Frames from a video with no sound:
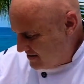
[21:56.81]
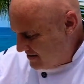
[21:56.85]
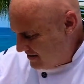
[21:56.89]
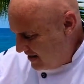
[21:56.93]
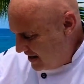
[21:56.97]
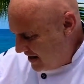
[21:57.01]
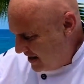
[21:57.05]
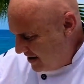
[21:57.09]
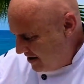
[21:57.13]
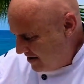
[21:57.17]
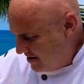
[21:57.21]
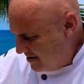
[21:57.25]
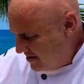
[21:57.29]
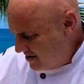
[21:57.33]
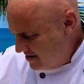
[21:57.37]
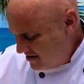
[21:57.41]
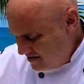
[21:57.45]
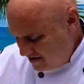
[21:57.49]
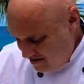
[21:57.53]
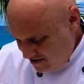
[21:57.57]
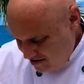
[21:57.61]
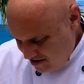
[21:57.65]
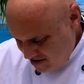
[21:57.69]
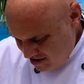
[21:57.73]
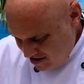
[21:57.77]
layer.
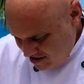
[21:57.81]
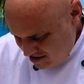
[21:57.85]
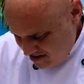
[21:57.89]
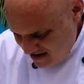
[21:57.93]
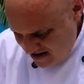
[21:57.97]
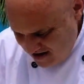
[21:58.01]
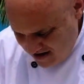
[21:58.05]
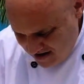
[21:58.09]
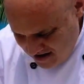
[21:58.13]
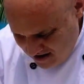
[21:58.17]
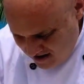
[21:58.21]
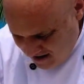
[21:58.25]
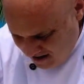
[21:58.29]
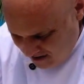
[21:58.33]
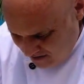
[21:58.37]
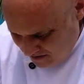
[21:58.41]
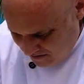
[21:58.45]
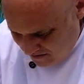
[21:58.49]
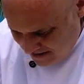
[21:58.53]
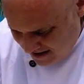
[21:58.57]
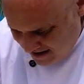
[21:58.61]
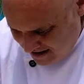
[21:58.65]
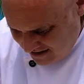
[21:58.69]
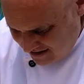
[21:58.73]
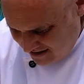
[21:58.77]
Oh
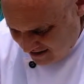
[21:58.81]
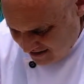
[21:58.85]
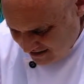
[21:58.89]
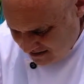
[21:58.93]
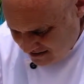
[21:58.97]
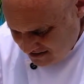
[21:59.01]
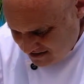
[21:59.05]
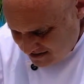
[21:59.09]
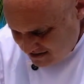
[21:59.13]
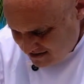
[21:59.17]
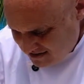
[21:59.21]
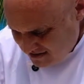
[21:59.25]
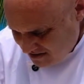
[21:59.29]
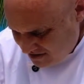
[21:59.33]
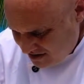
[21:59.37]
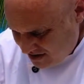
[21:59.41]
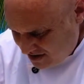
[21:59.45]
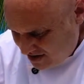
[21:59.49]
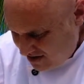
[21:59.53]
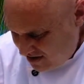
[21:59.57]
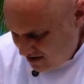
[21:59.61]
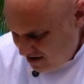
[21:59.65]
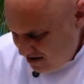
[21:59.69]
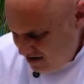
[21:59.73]
man, that looks so good.